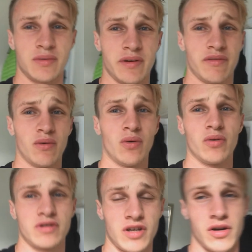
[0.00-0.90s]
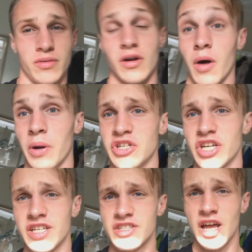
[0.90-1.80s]
24, so can't wear
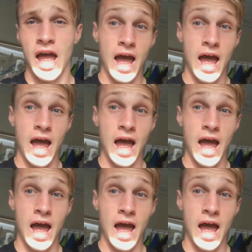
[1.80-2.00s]
jeans.